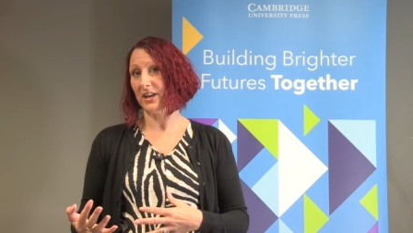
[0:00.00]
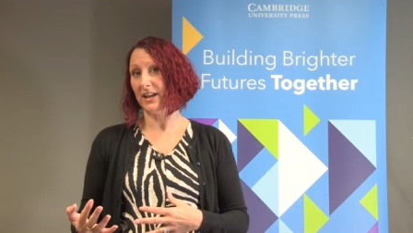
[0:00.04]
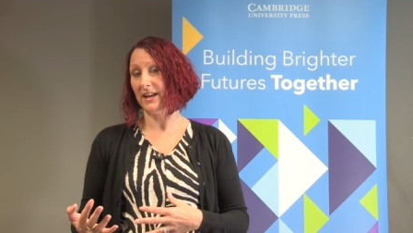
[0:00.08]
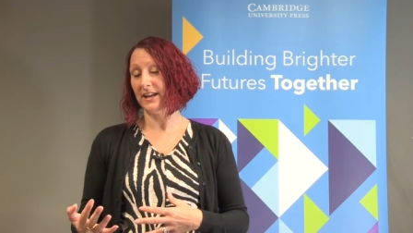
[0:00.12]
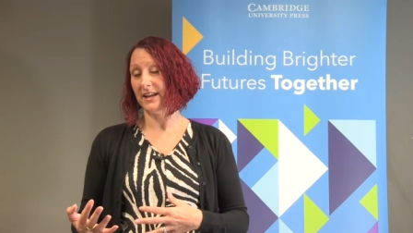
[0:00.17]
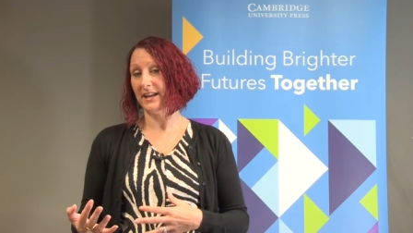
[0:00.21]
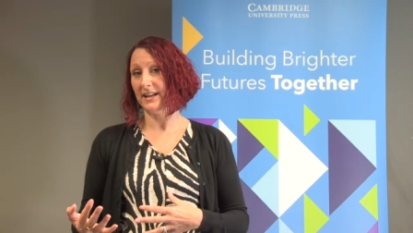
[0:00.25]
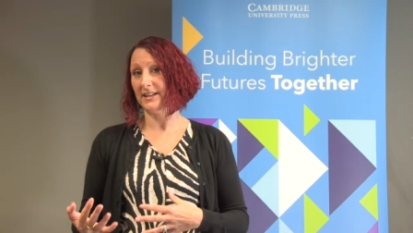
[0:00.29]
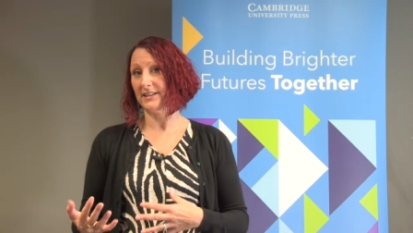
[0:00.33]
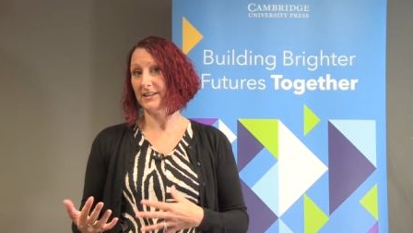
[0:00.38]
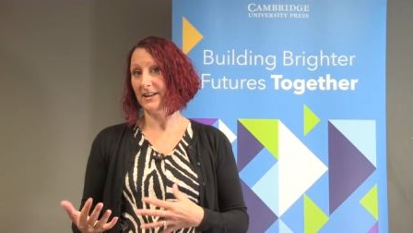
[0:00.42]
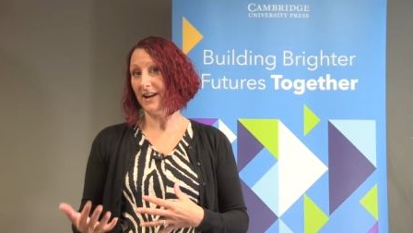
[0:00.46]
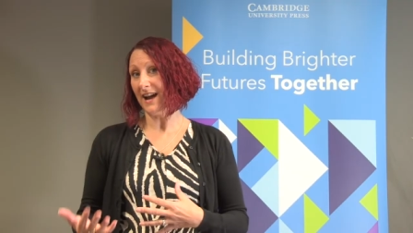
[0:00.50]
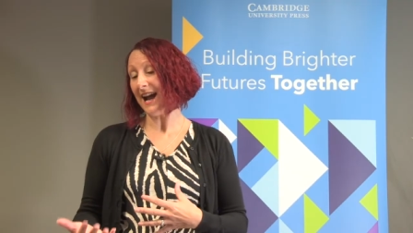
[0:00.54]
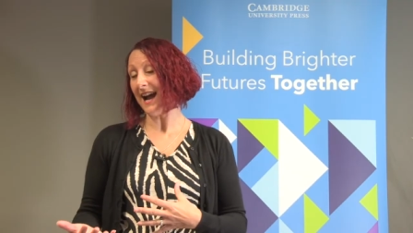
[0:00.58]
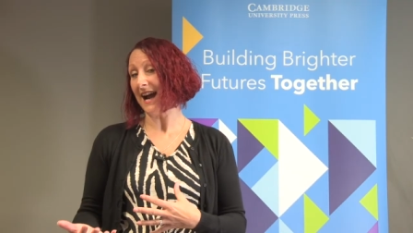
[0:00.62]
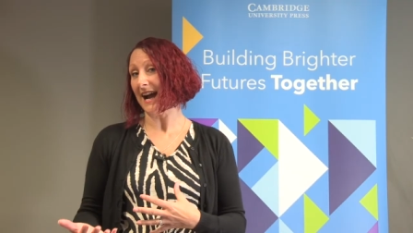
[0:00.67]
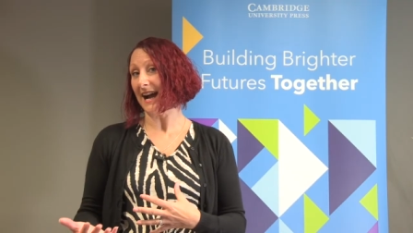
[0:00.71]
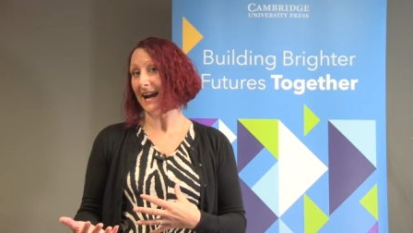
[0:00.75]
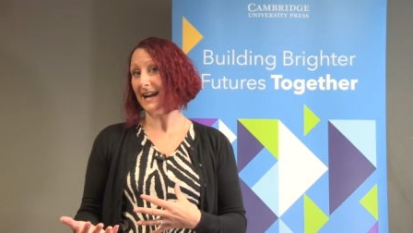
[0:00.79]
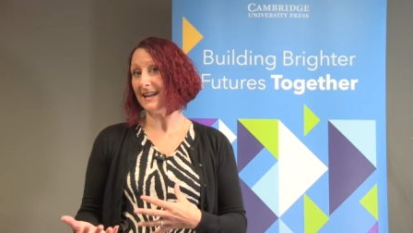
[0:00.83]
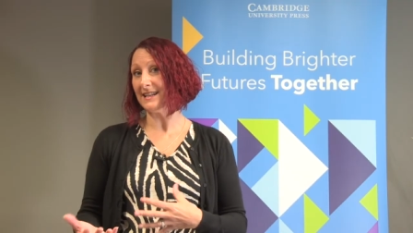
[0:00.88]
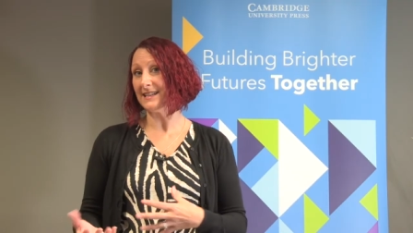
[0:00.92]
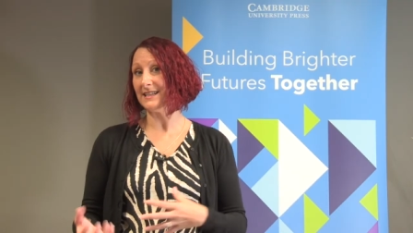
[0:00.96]
learners are
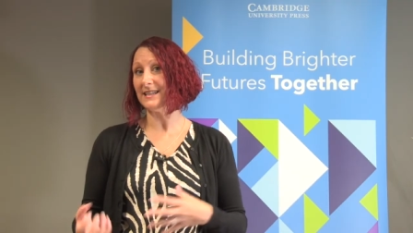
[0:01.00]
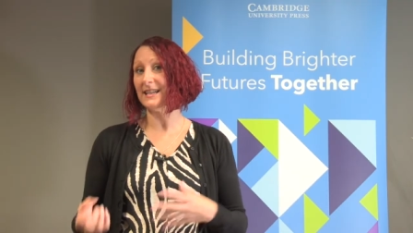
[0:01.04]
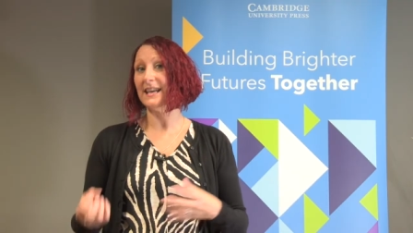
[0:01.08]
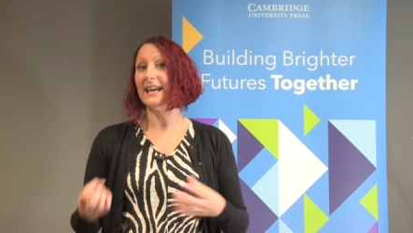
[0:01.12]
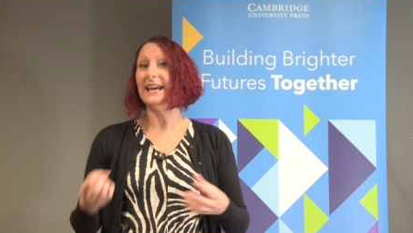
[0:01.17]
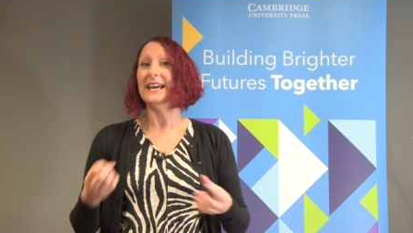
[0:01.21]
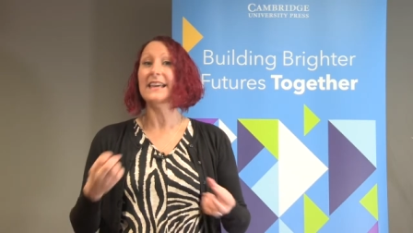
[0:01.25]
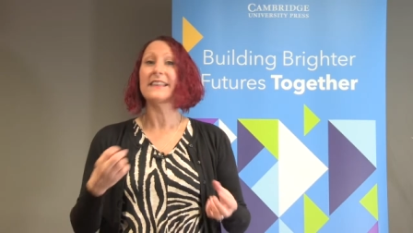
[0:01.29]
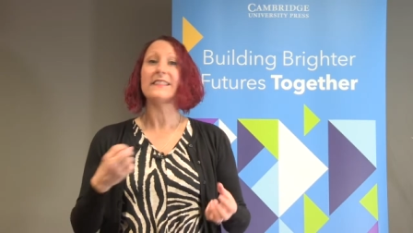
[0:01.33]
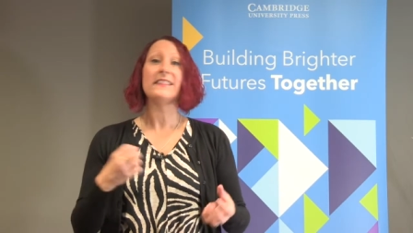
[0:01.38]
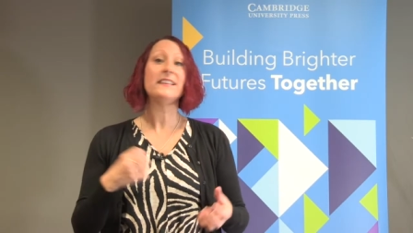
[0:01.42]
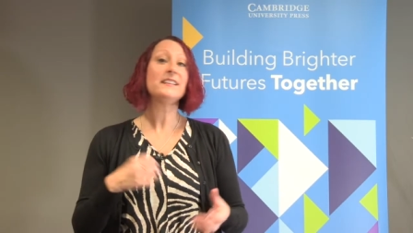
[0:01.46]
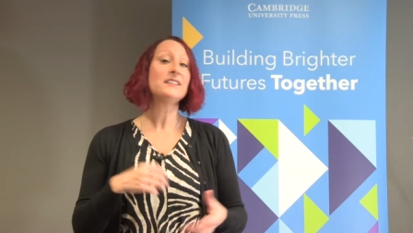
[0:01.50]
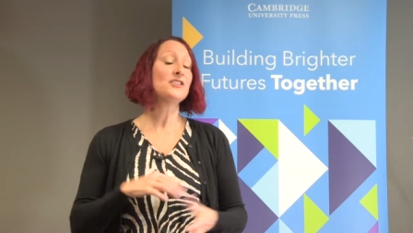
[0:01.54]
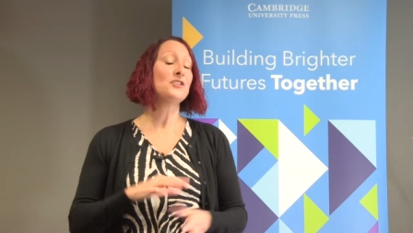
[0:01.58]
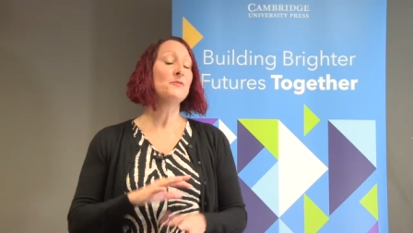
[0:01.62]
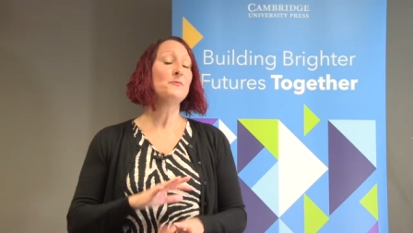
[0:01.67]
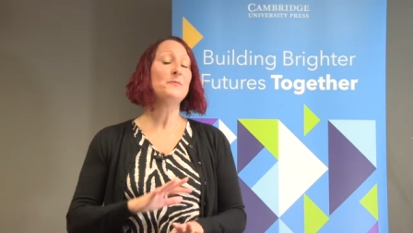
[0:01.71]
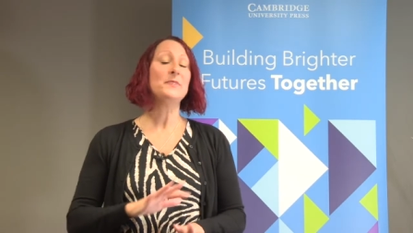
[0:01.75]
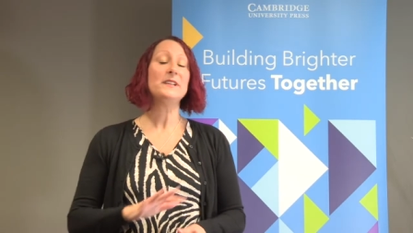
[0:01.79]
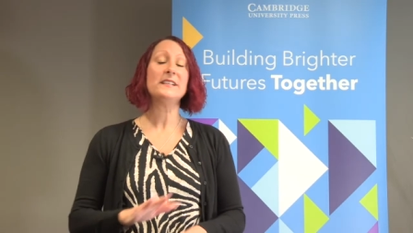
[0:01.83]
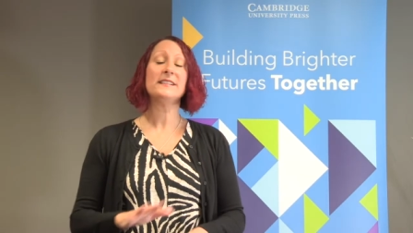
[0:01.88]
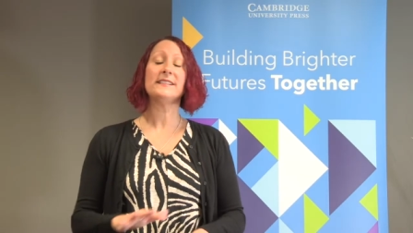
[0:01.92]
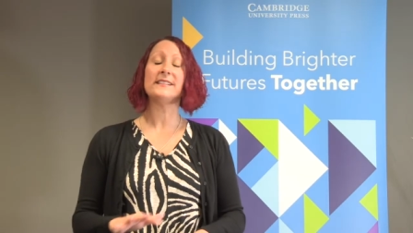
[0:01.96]
at, this
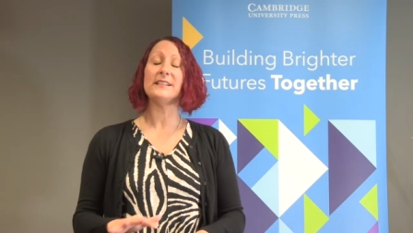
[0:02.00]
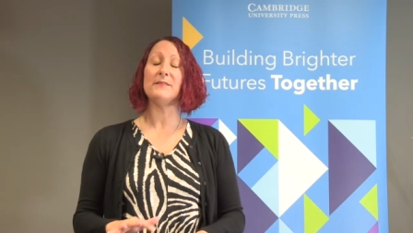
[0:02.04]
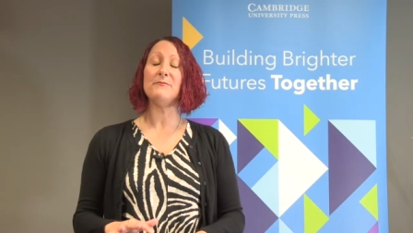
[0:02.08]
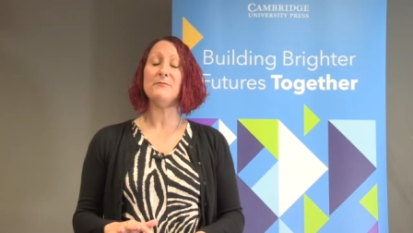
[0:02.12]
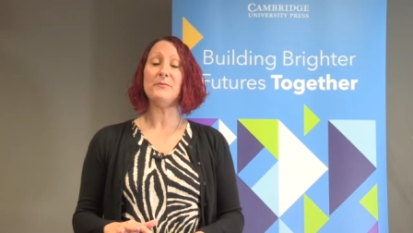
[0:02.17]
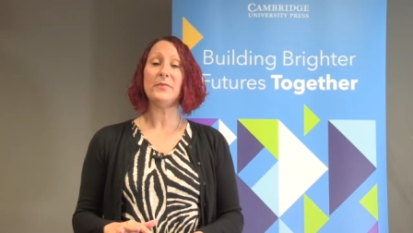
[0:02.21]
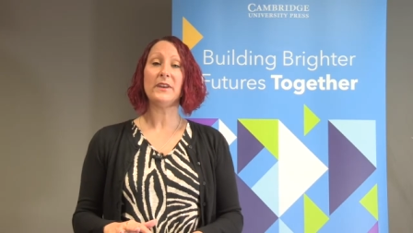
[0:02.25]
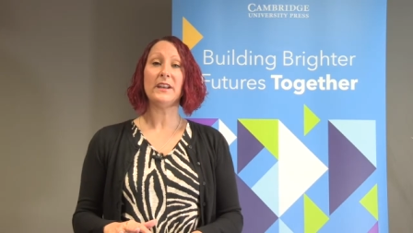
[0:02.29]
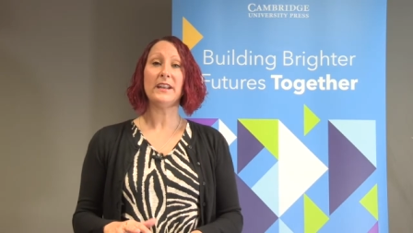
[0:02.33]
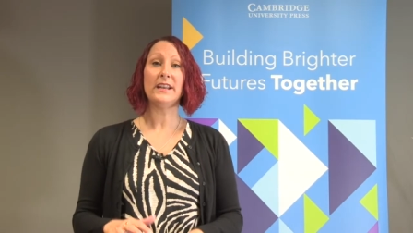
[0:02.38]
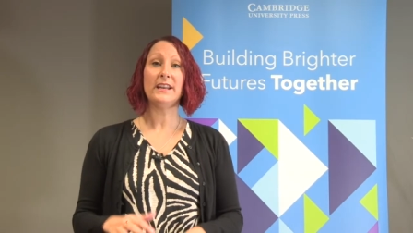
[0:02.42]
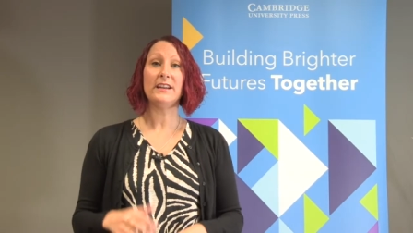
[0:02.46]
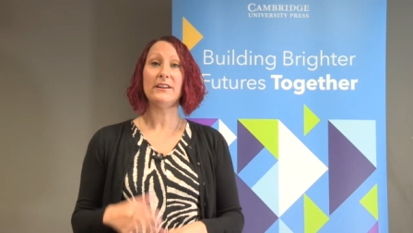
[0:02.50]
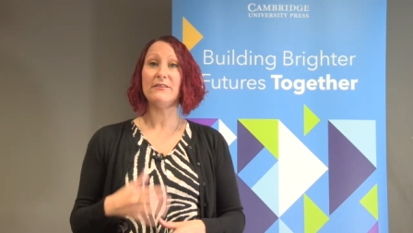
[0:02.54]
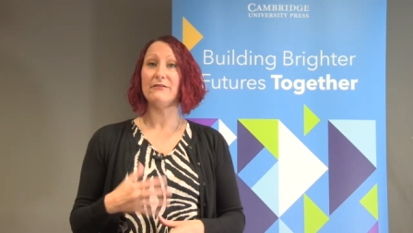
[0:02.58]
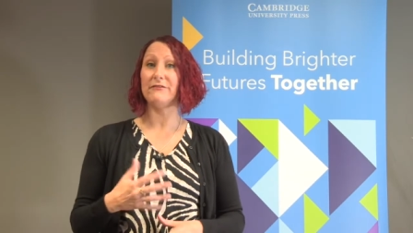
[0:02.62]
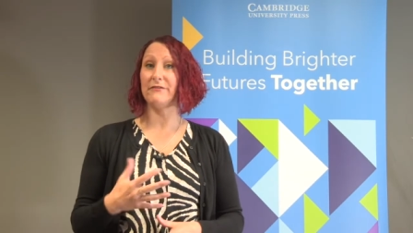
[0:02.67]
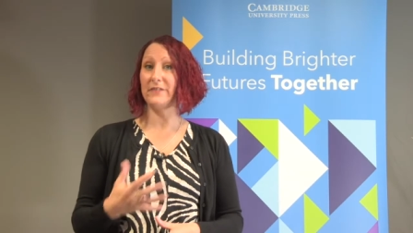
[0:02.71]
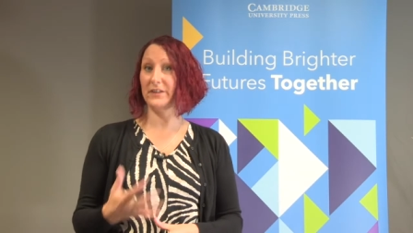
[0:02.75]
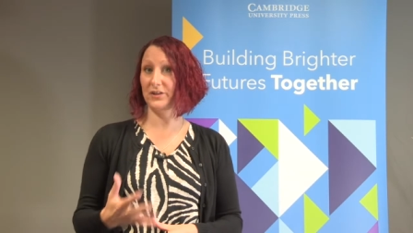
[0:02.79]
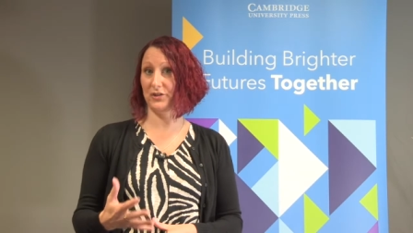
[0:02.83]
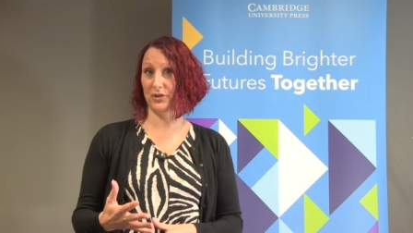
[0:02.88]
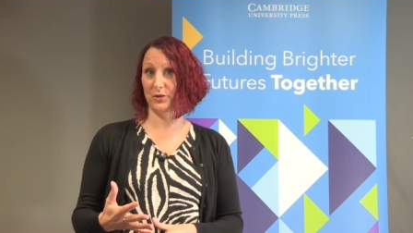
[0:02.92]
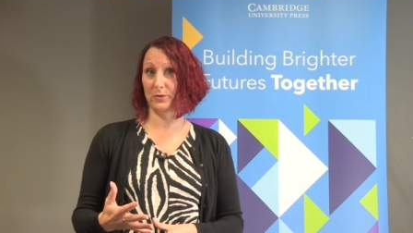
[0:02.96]
could be simply
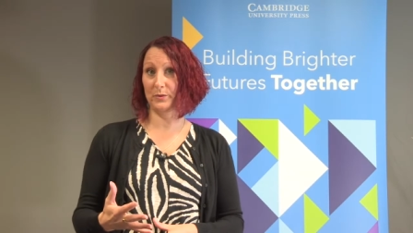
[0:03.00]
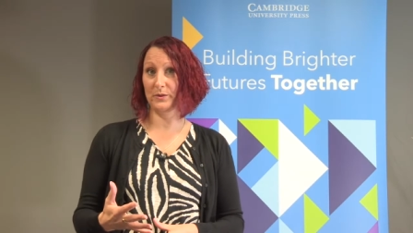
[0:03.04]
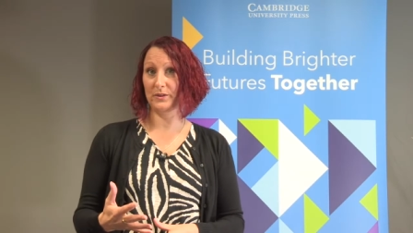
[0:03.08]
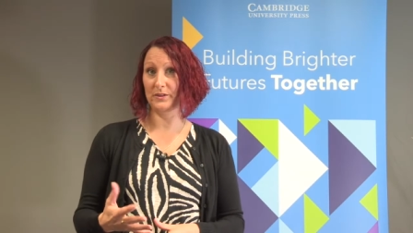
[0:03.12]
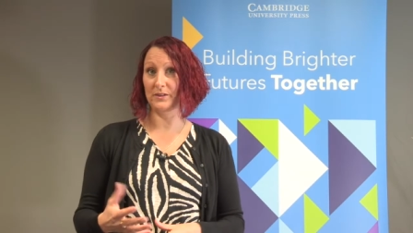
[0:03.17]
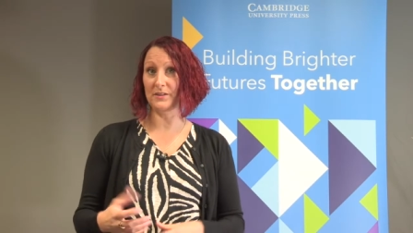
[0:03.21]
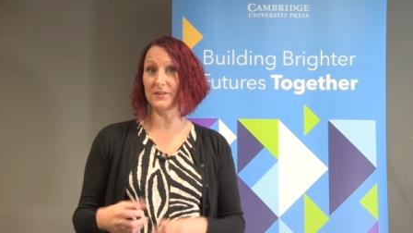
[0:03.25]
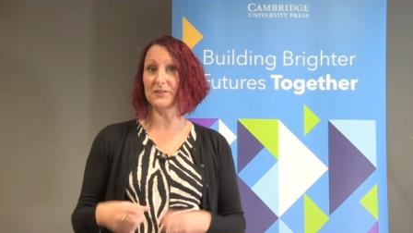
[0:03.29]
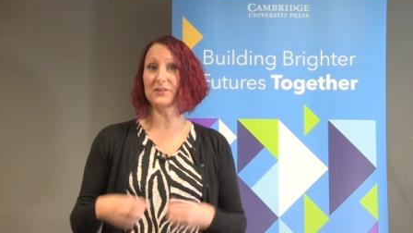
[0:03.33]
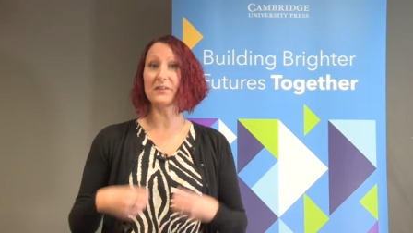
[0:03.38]
visual,